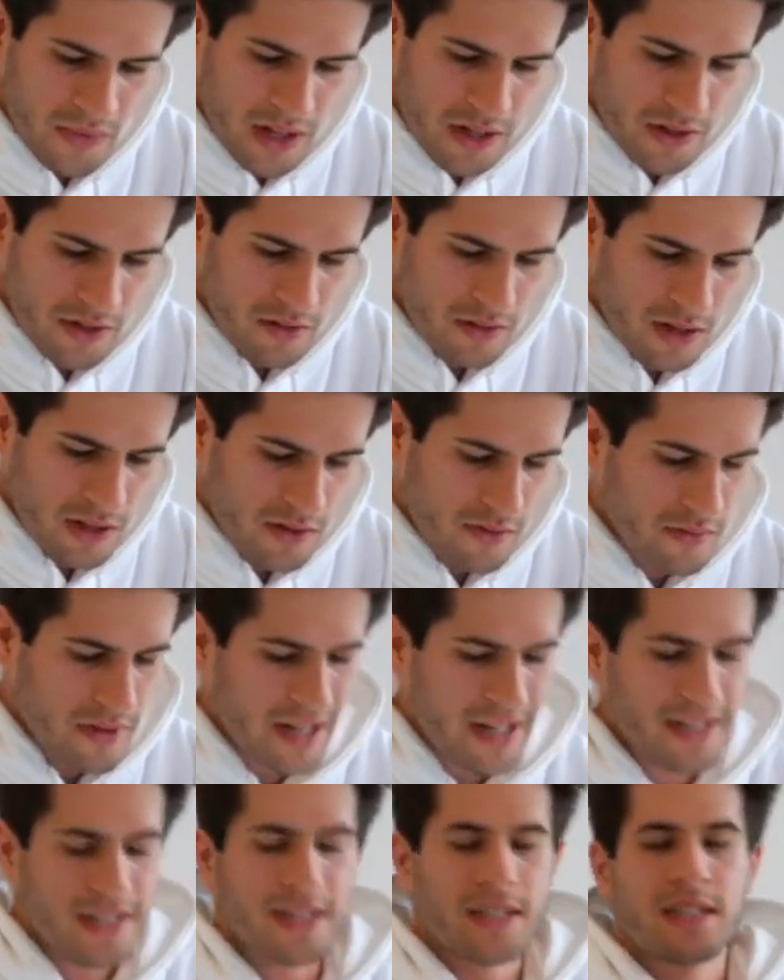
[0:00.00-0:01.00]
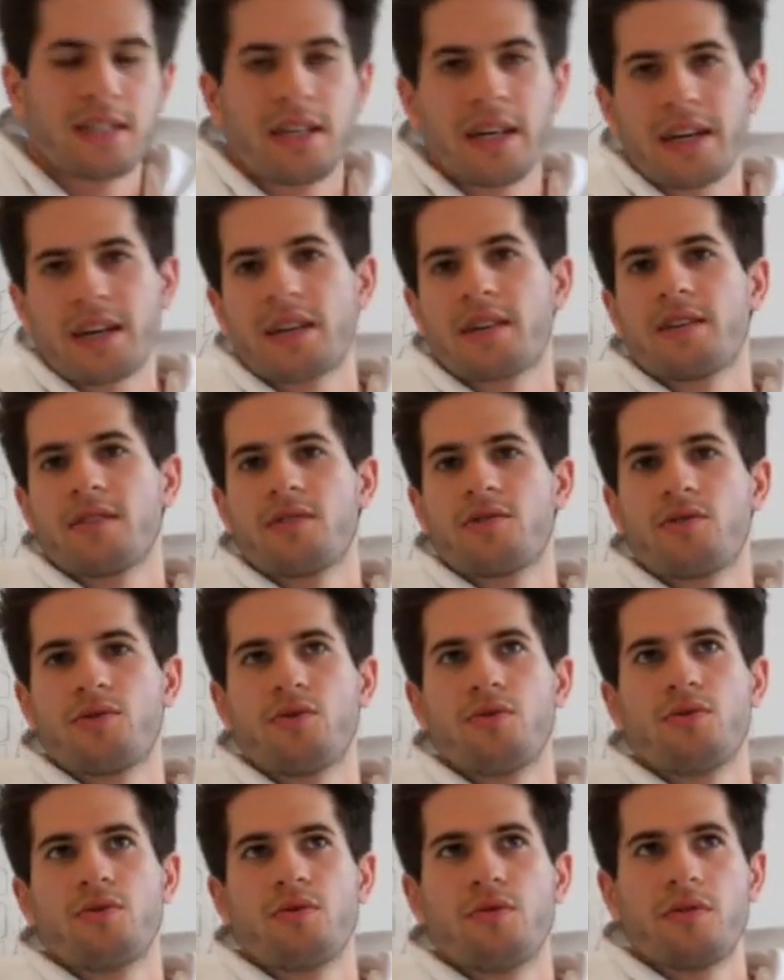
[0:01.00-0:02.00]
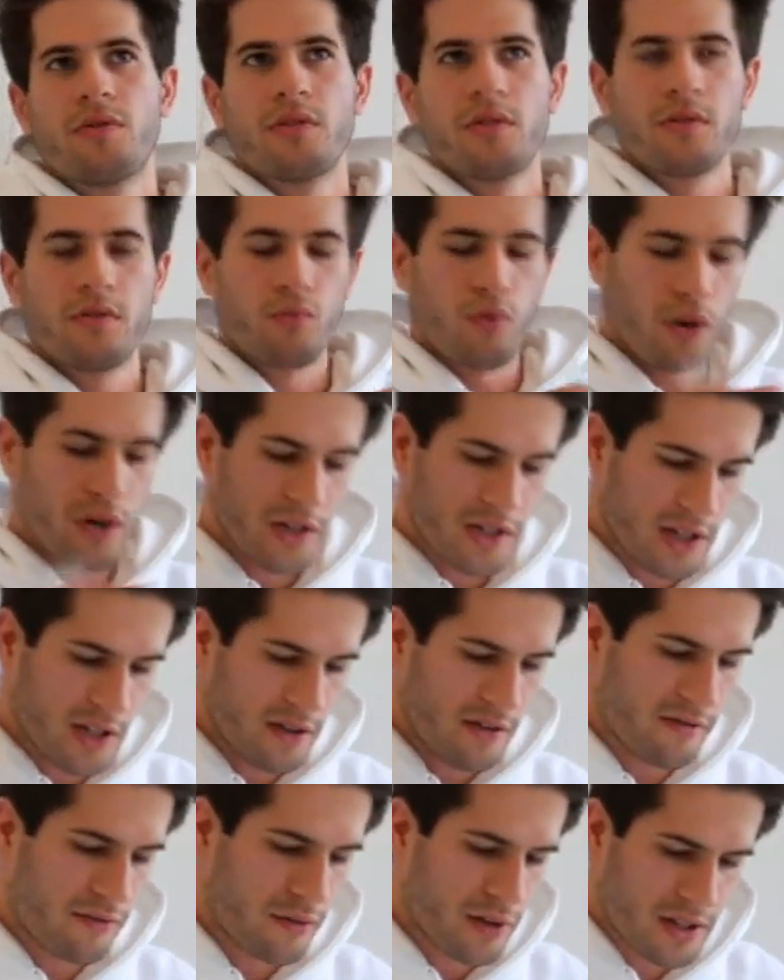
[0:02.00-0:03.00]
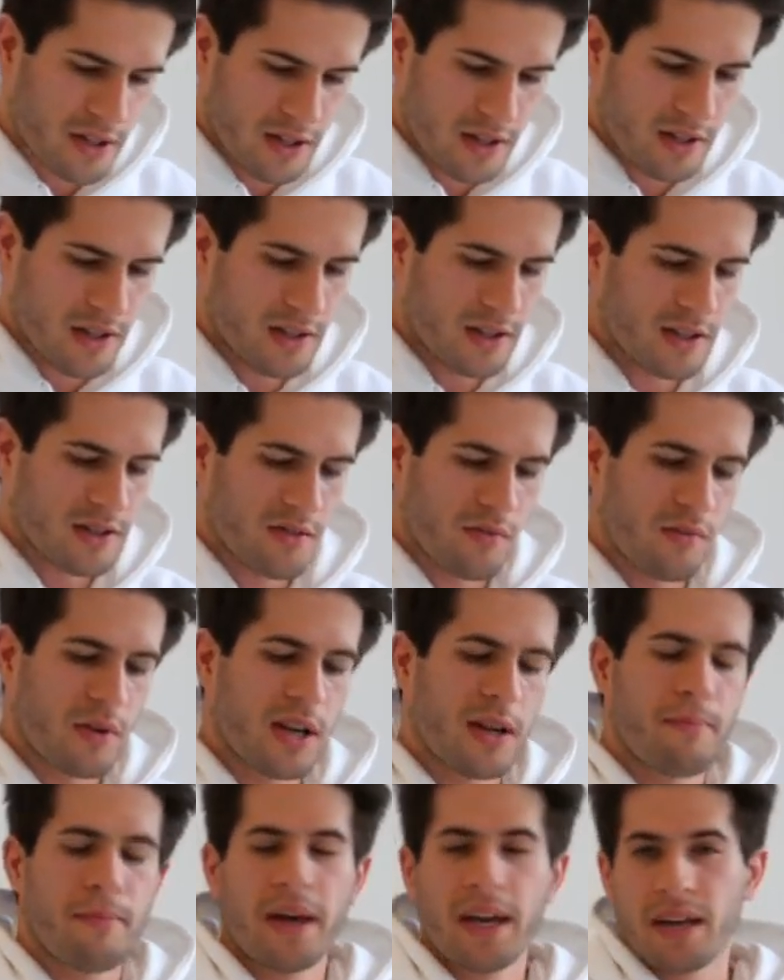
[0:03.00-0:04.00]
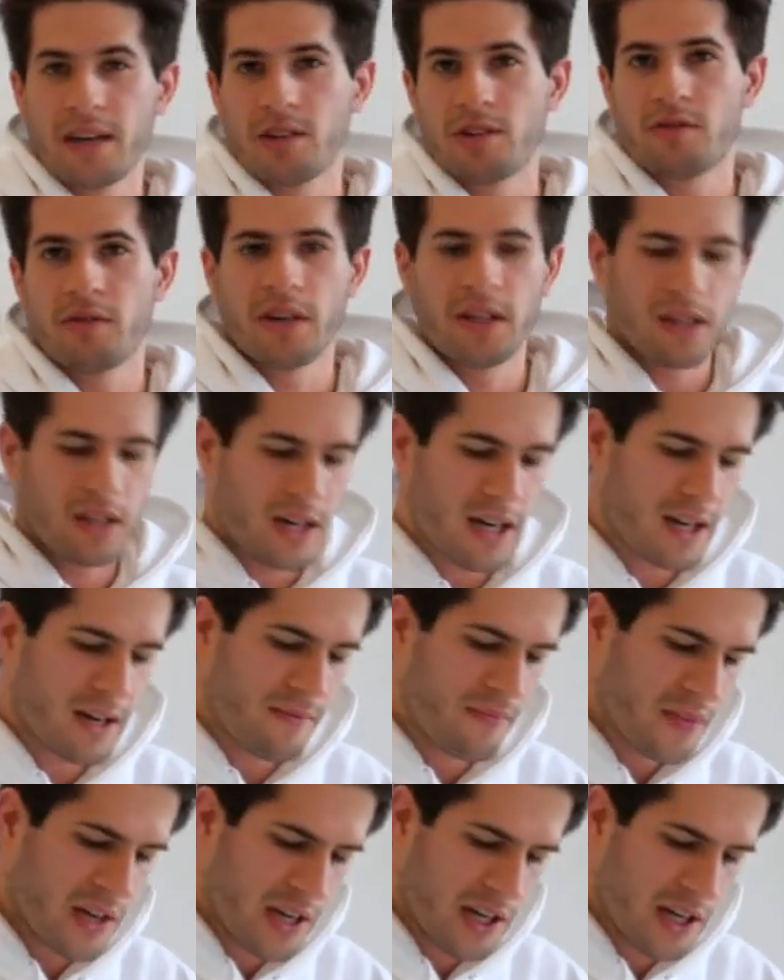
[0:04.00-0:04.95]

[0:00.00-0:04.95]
So it doesn't really stick to the words that you've written. It doesn't really make a straight line.